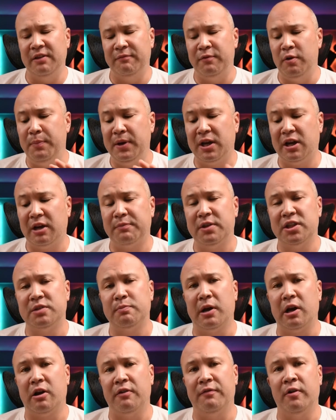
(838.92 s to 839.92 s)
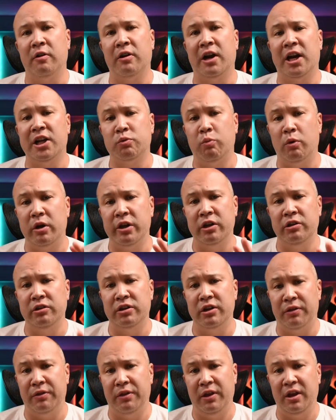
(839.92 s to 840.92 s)
you pick up this microphone, I just want you
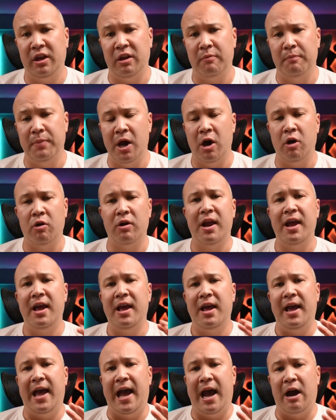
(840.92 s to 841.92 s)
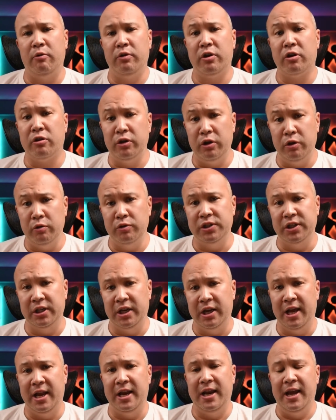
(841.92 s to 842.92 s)
to think about how you're using
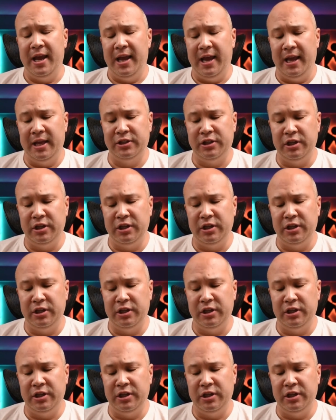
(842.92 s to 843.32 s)
it and